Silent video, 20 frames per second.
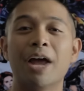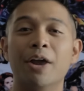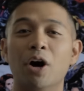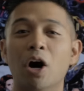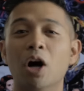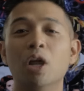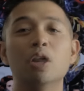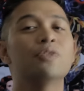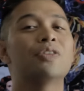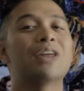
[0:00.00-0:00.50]
And
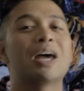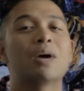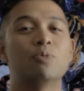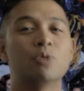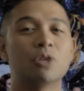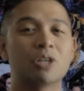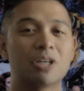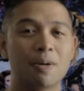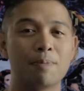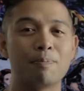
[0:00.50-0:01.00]
all of that
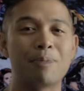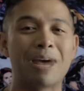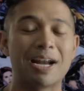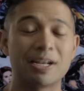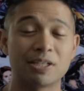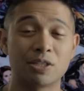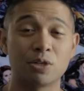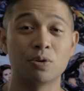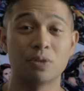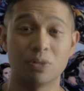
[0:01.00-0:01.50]
will come
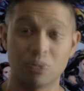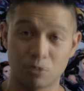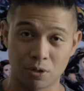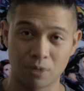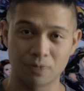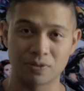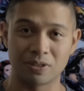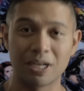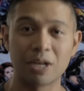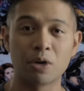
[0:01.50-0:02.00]
back to you in
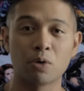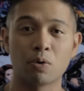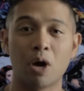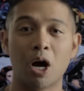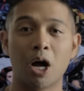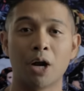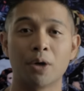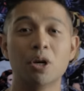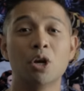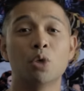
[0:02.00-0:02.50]
droves later
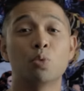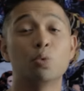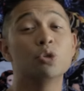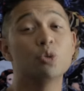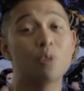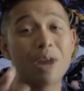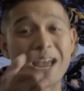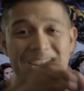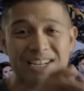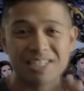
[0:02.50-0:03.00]
on
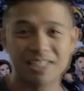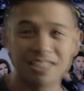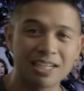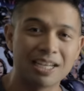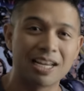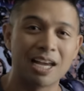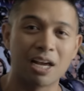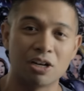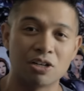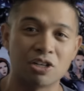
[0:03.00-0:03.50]
when you
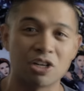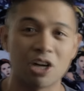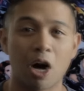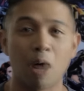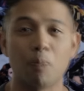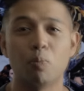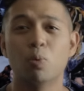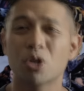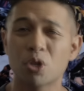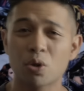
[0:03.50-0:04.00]
actually get a
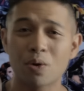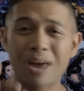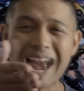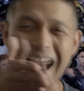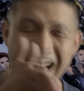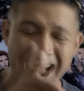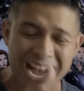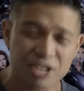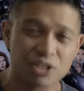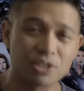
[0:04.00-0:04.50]
job, when you're
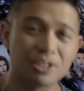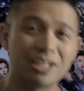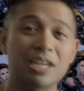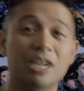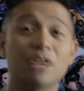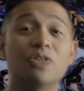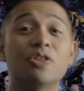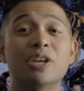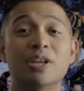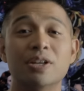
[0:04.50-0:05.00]

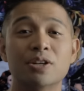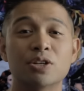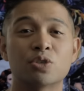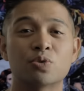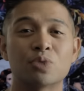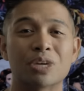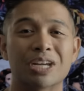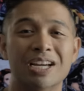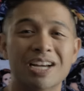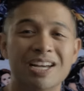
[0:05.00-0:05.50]
actually in the
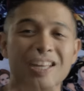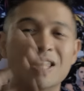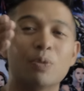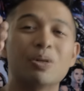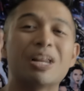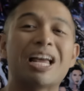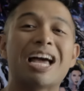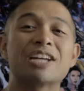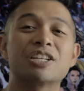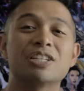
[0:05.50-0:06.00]
industry. That
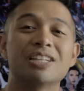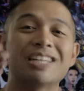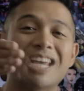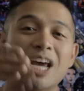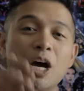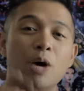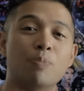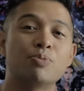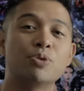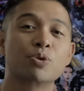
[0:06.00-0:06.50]
will actually
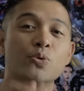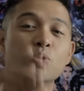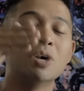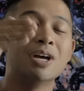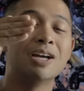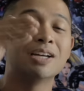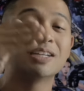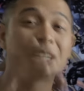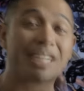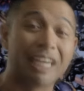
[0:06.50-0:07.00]
help you
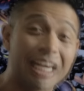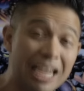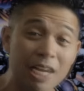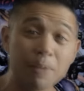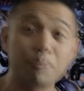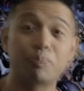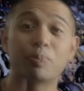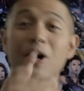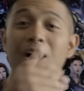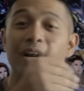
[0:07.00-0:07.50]

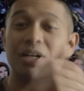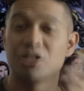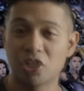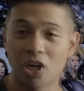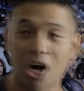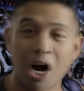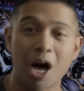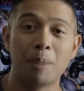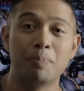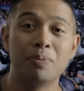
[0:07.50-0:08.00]
keep a
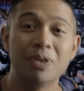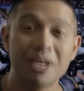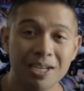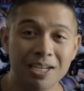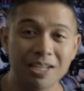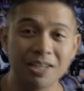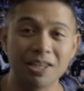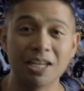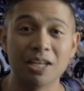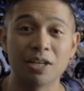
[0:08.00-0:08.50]
job
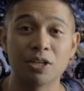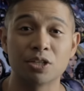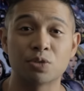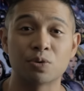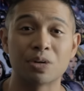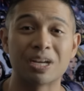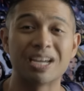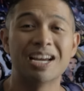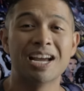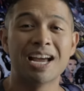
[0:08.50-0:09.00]
in the
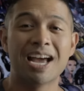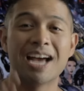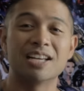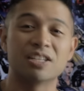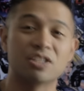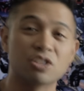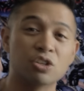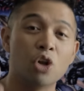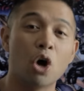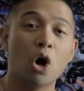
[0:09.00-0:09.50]
industry
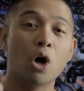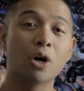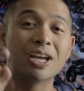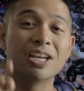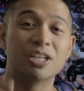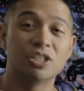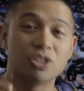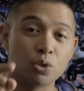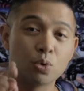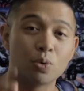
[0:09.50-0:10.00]
as long
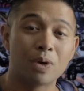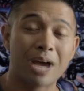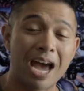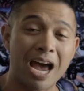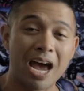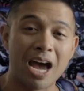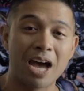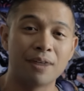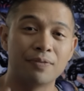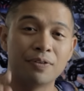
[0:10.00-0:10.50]
as you
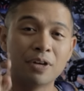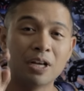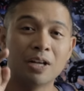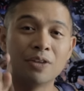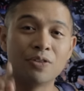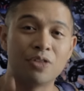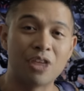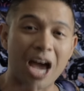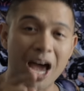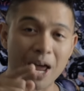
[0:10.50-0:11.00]
have
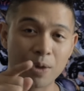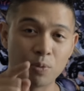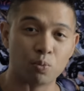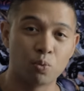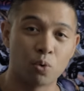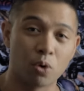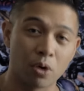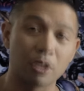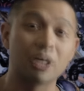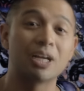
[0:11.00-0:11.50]

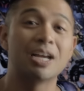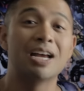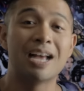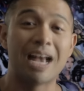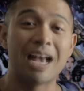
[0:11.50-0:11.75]
that work